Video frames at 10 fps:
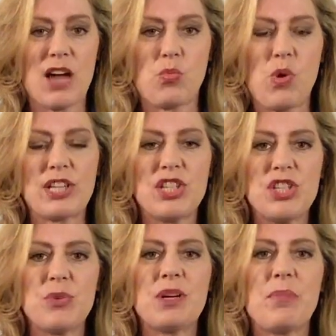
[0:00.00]
on what to
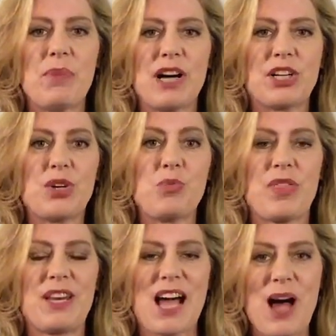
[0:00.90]
do in a bunker
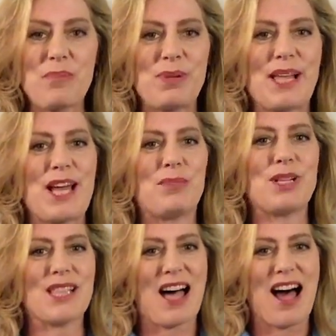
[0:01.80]
with an
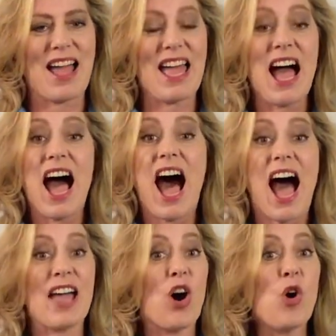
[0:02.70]
unplayable lie.
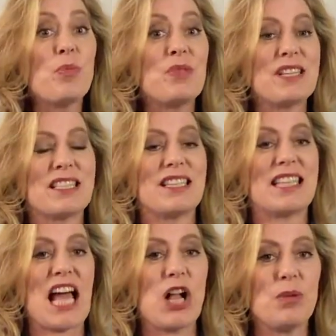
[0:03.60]
I hope this has
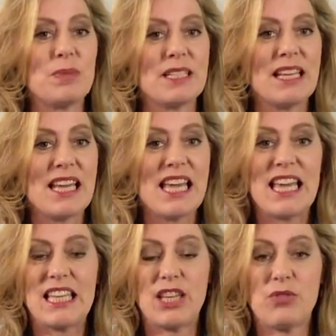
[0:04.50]
helped
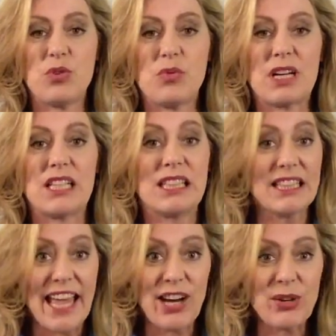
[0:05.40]
give you
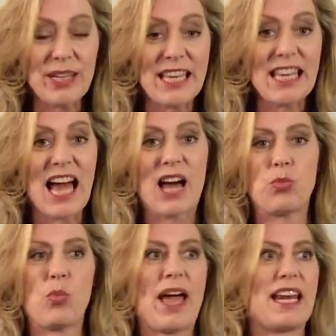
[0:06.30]
clarity
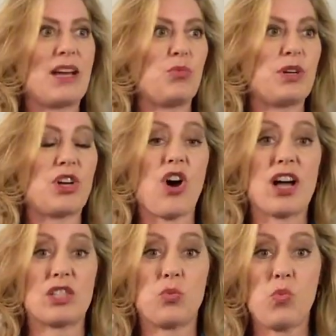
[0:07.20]
on when it would
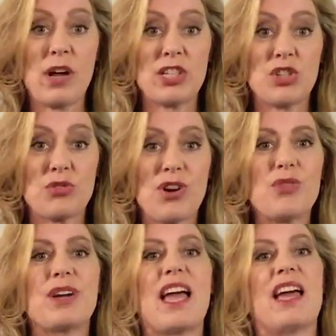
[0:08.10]
cost 1
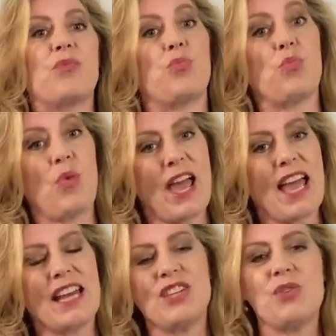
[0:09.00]
stroke and
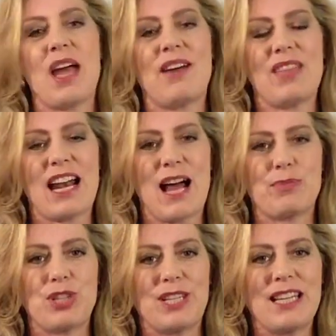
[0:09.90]
when you have that
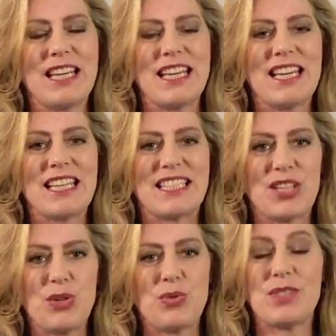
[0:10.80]
option
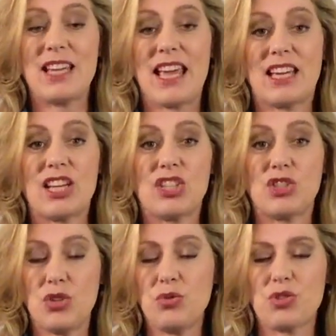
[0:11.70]
to take
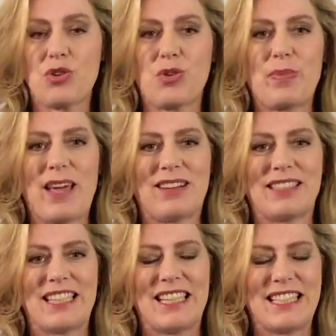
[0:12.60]
2 stroke
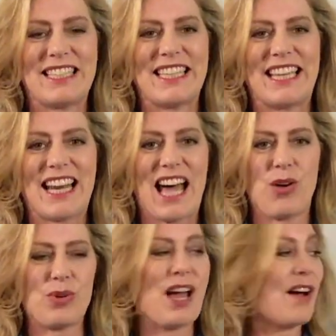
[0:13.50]
penalty to get
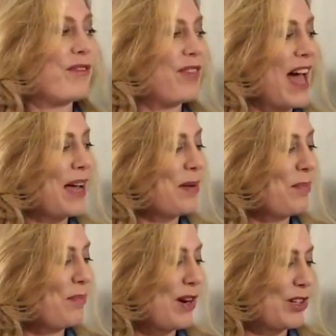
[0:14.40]
out of that
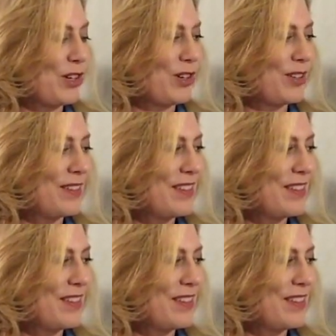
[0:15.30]
bunker.